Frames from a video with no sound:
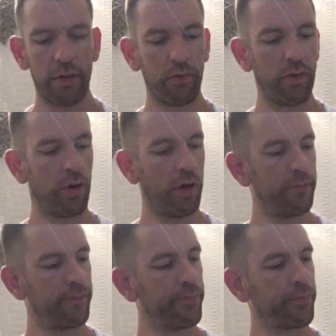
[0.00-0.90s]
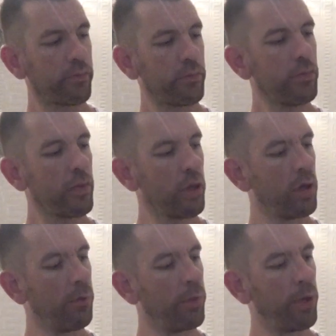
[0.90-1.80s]
So
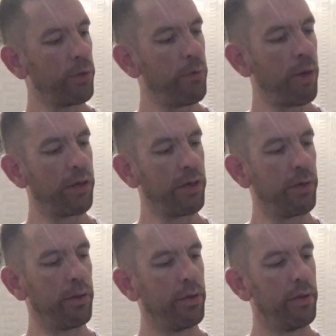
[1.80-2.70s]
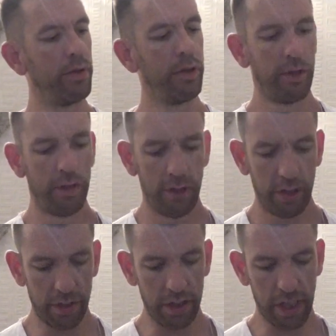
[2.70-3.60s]
completely manual,
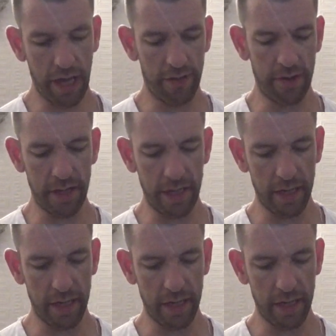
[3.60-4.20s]
and you get the